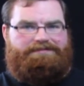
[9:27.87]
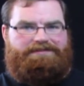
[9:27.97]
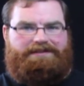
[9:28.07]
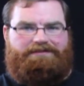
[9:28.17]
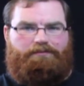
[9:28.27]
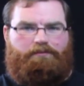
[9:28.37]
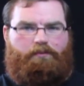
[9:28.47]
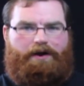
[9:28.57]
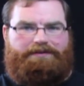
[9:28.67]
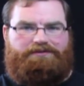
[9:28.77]
didn't
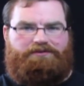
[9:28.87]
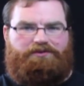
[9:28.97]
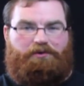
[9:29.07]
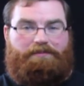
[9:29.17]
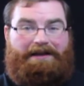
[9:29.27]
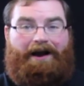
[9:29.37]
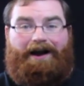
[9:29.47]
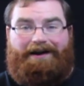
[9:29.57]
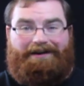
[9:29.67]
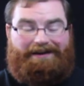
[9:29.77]
want to be
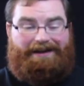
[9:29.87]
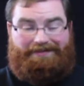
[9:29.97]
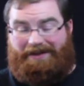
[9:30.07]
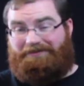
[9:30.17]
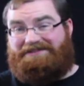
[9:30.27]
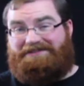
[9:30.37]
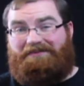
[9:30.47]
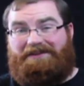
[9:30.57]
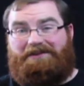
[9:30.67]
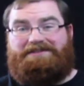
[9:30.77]
hung, and that was
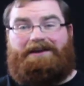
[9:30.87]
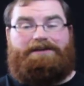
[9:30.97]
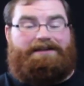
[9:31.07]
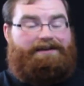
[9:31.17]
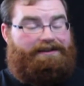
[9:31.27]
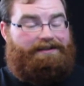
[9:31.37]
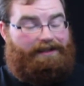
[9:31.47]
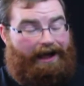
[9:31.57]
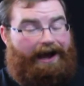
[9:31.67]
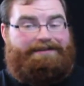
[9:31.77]
something that was happening a
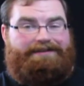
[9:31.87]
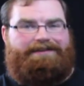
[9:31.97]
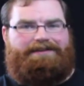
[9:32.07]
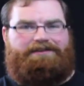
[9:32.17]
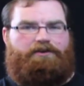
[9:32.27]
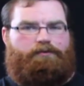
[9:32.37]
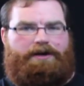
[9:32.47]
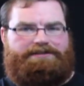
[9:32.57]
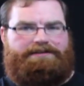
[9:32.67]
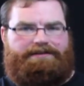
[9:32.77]
lot in the
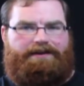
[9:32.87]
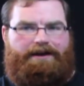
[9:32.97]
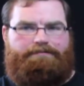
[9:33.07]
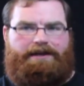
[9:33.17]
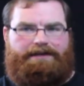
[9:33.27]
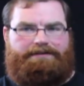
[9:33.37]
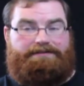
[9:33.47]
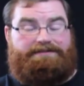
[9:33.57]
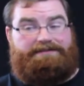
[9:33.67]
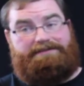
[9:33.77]
Overwatch at the time,
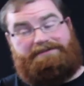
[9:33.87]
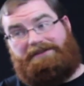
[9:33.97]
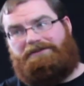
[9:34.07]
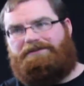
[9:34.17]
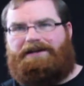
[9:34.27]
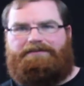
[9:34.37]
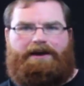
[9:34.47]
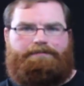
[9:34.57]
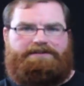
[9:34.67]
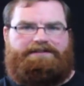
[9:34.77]
and still kind of
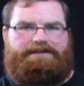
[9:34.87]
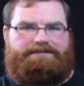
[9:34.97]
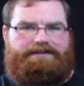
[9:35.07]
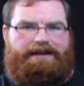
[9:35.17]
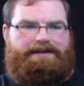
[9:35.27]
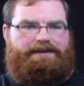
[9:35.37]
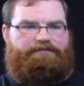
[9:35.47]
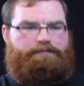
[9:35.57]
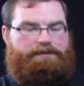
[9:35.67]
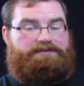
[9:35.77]
happens to this day.
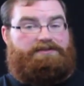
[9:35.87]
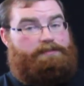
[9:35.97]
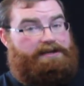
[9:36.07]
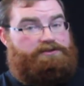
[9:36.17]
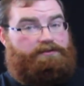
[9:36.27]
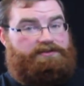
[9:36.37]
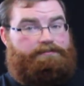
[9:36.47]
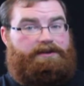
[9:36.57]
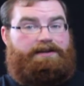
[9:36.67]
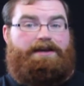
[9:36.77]
If people suspect you of
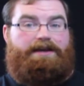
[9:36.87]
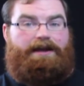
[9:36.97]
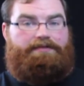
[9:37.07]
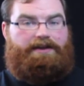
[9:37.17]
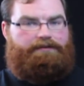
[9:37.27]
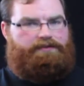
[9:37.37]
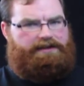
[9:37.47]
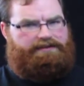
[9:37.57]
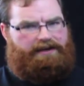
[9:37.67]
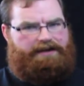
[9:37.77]
something and they have
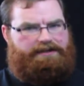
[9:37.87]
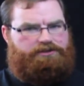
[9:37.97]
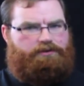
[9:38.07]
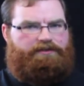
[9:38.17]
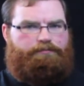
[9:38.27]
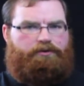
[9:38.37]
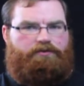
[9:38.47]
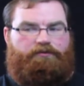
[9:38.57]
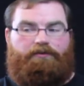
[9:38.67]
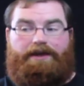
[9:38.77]
the tiniest shred of
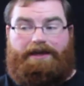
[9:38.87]
proof,